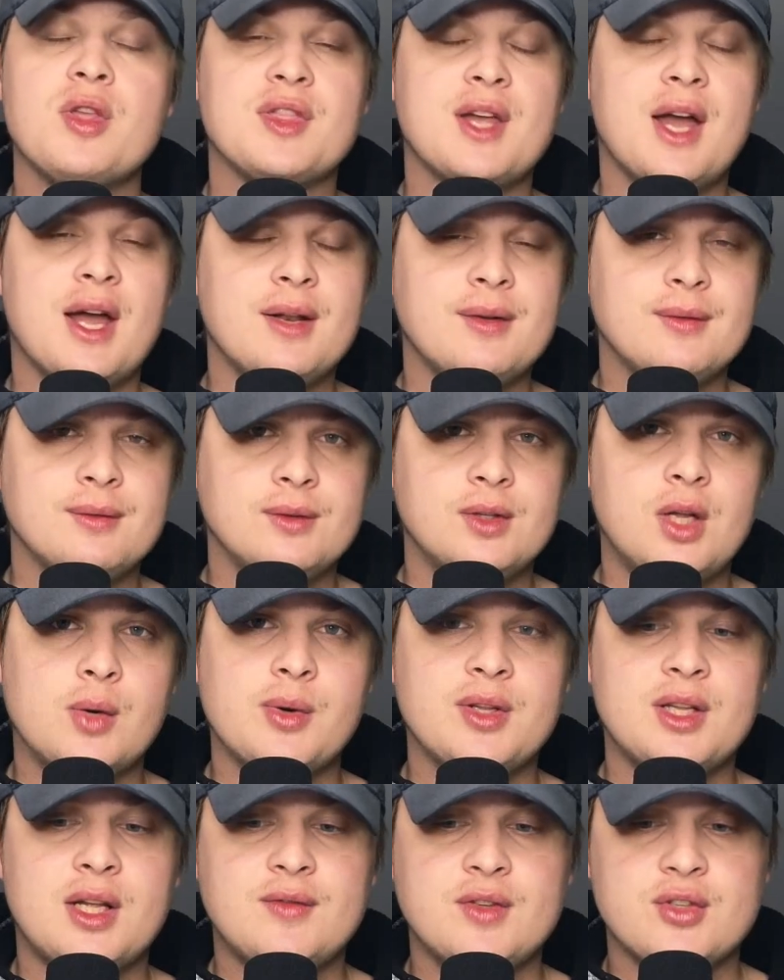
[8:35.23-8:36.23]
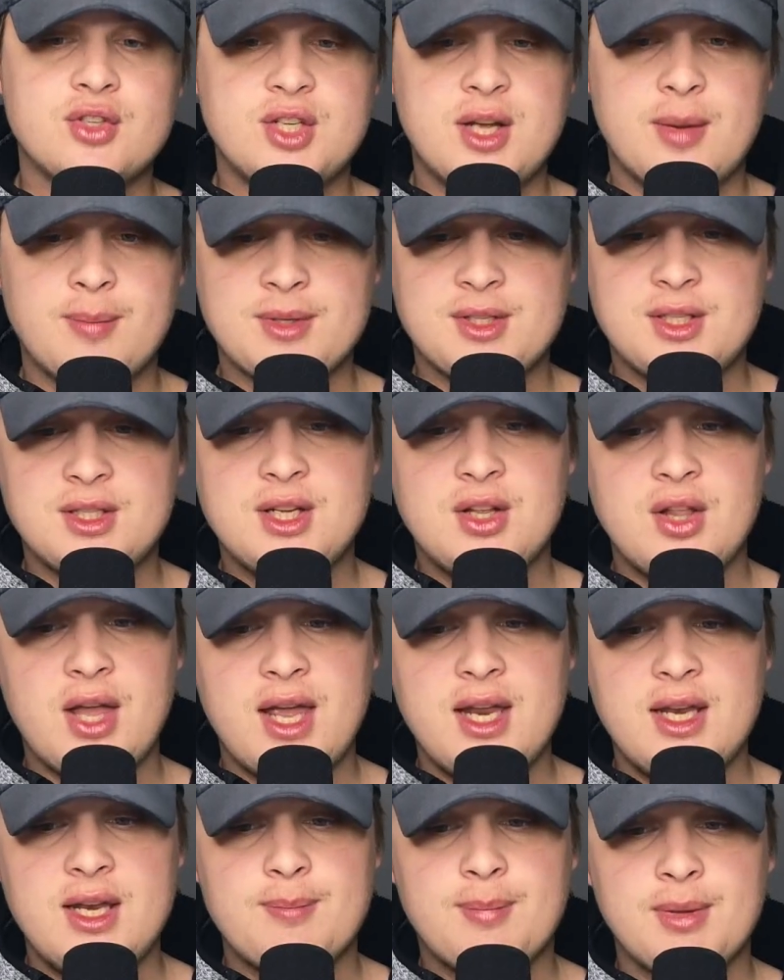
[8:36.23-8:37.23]
with that lower level jet, but still
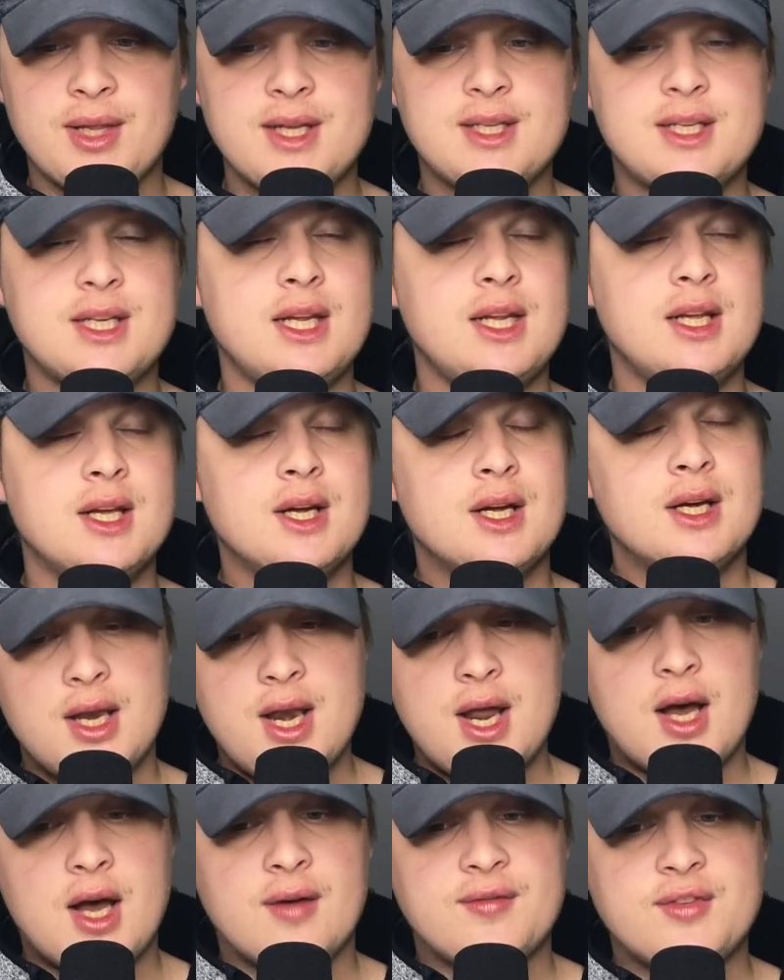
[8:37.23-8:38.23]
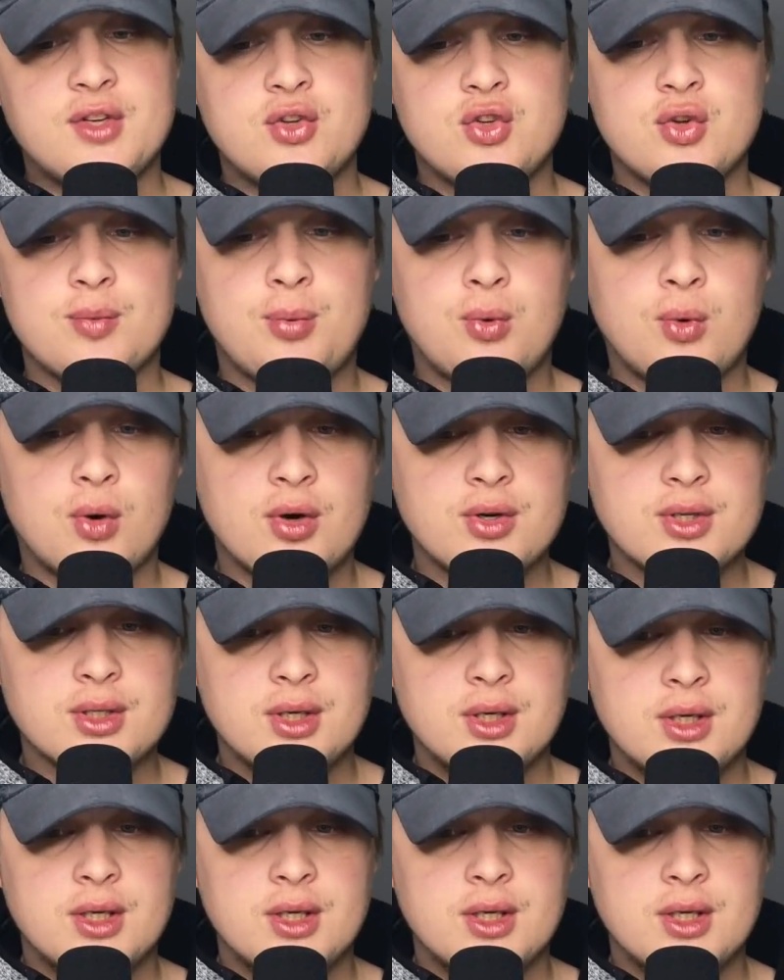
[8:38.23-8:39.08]
a plenty enough to support